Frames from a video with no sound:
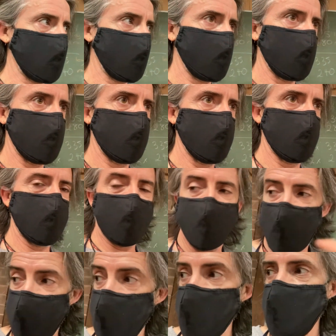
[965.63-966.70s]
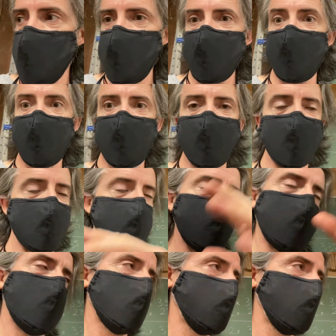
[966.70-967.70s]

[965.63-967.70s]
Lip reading: or behind machines, and